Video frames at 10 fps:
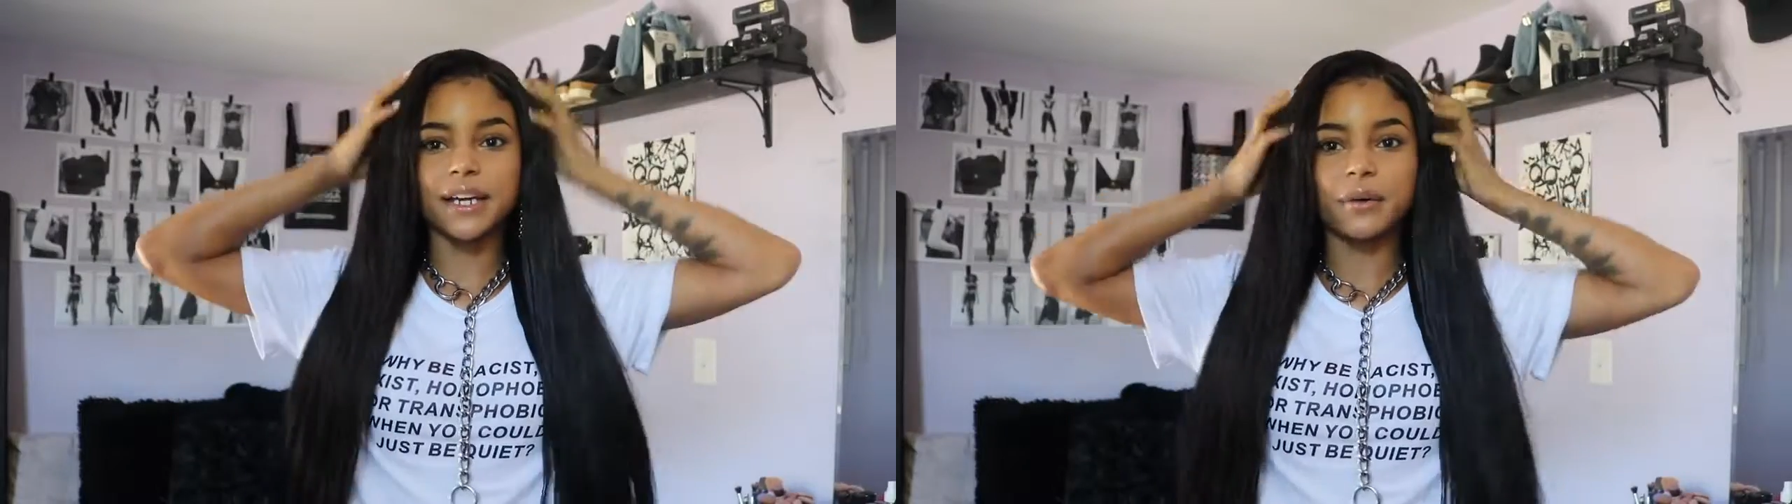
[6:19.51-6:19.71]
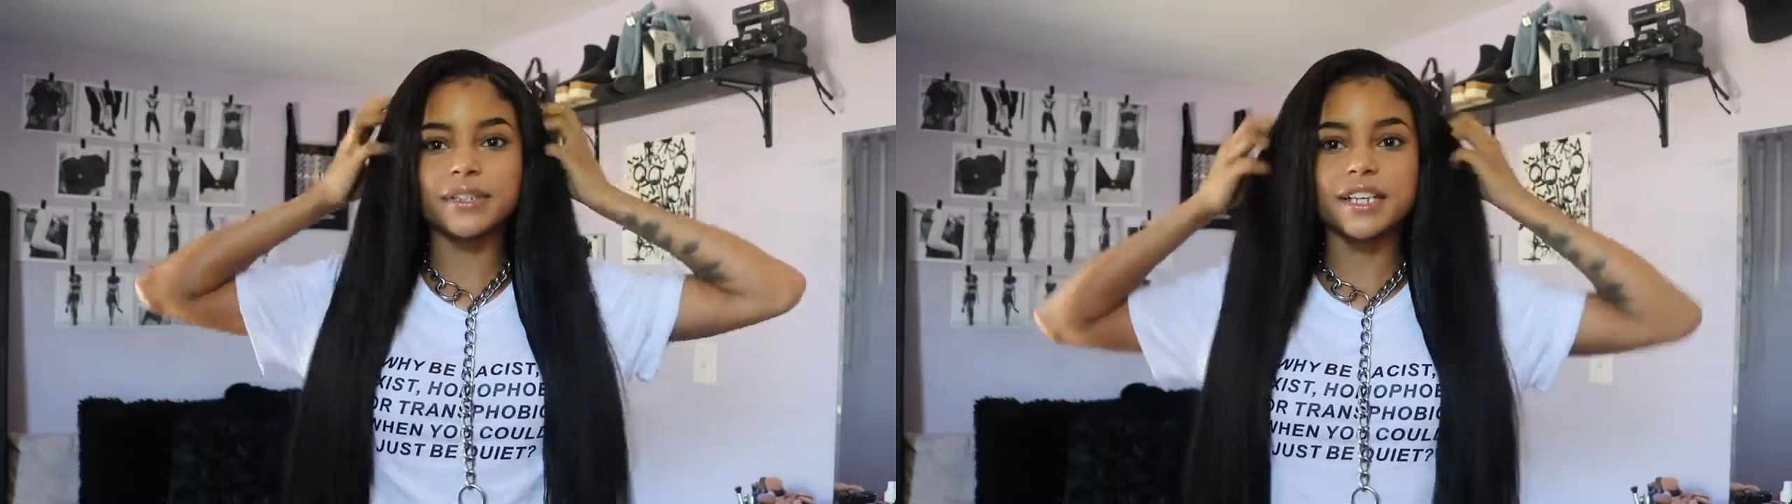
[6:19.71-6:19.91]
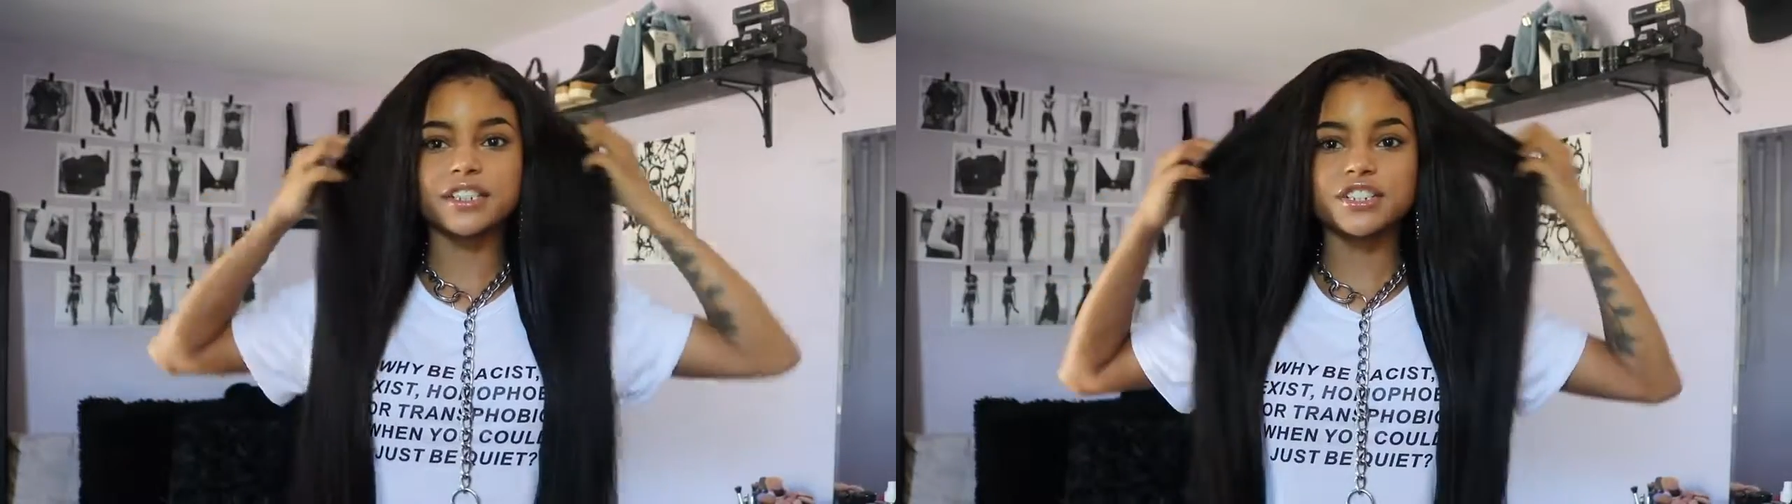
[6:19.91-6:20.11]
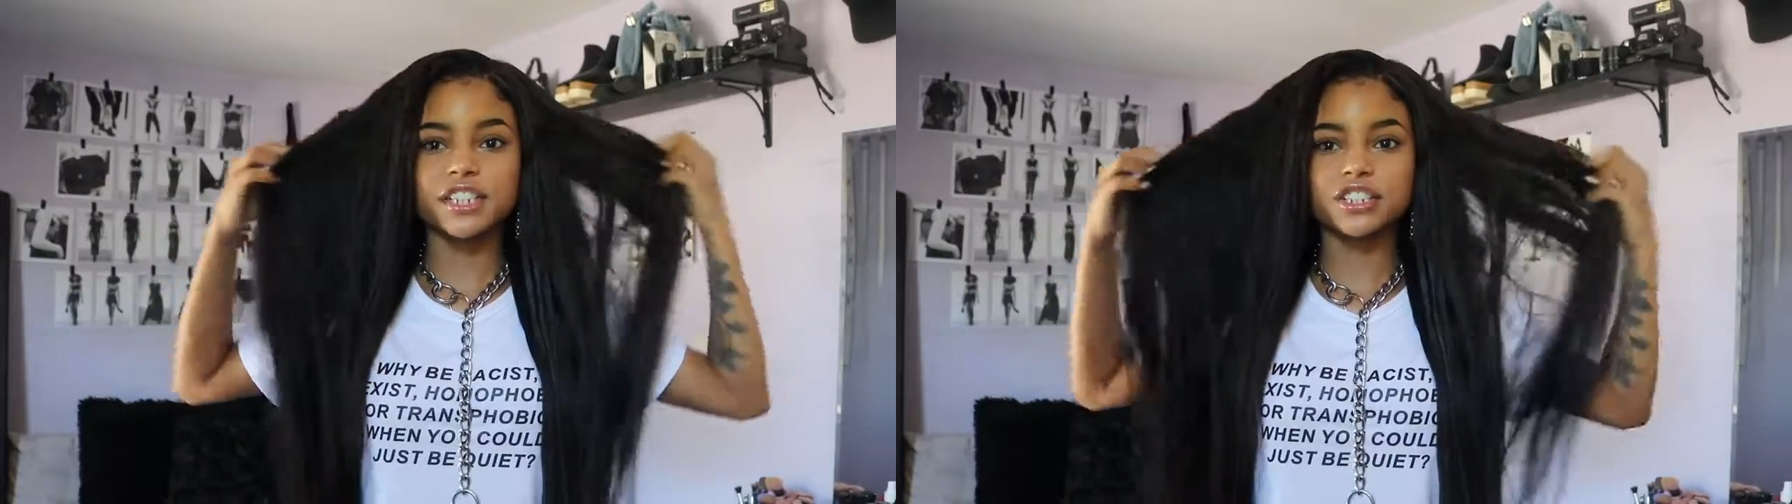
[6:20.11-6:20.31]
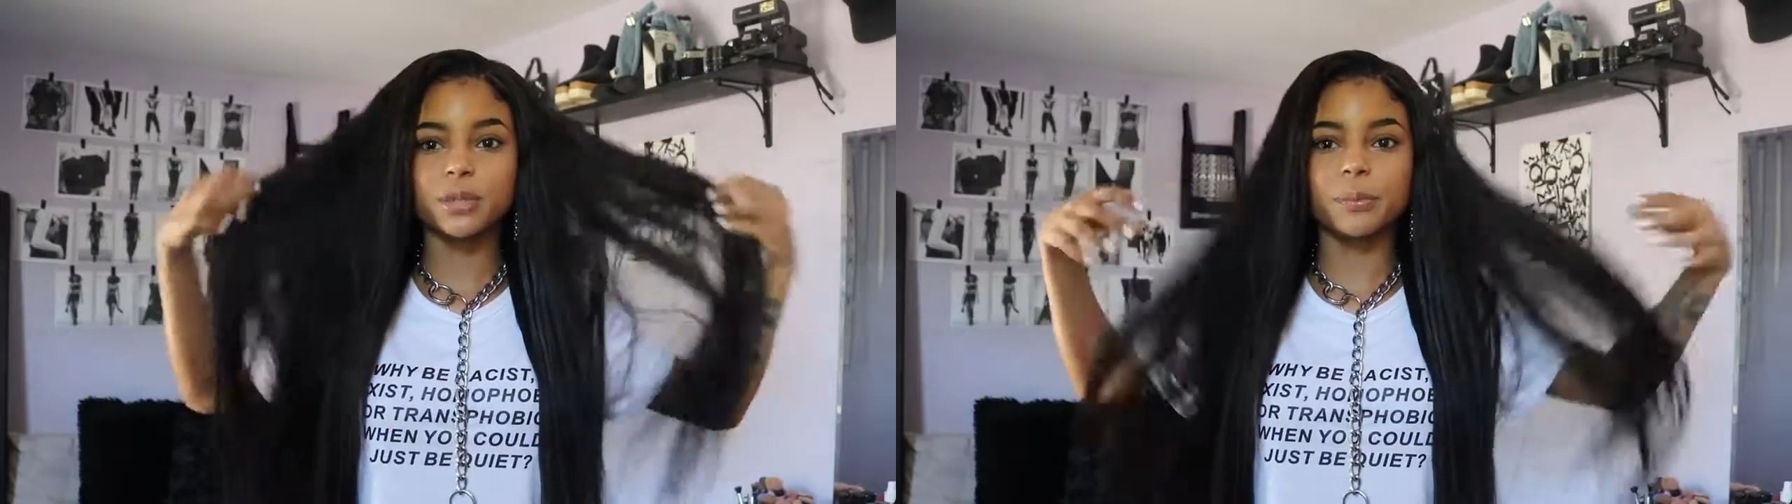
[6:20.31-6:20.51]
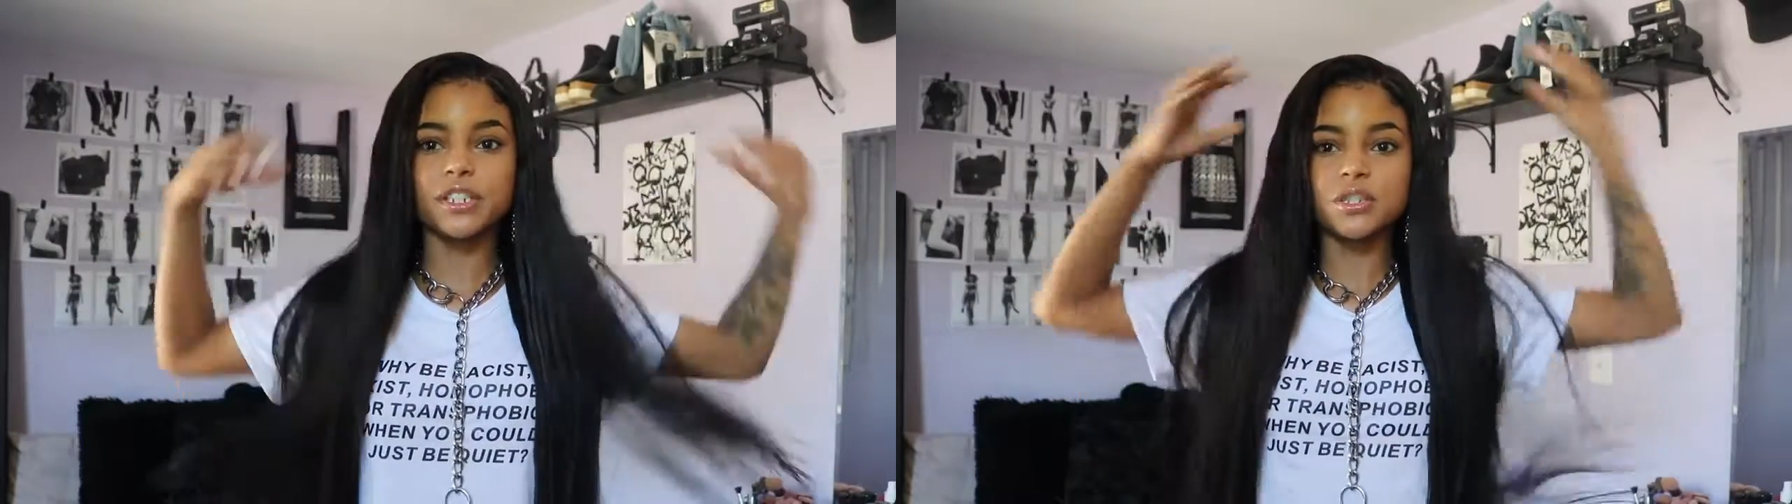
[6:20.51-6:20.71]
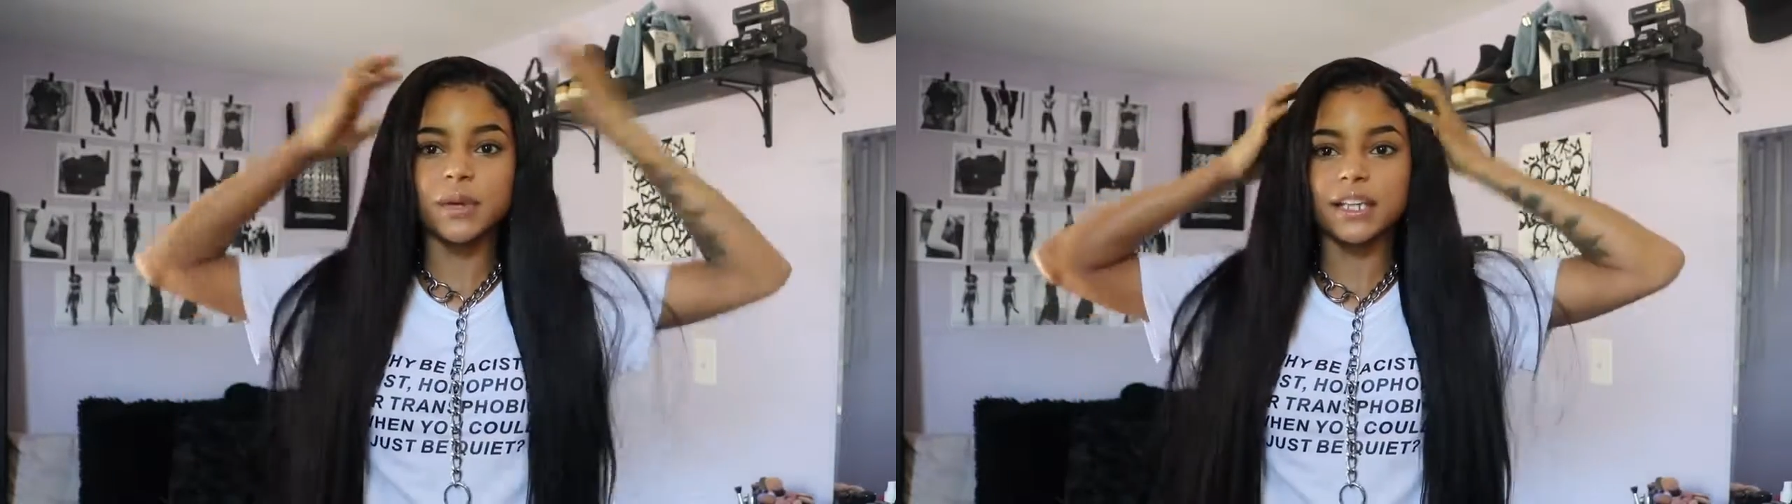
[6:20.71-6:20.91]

I always kind of just like jump into it.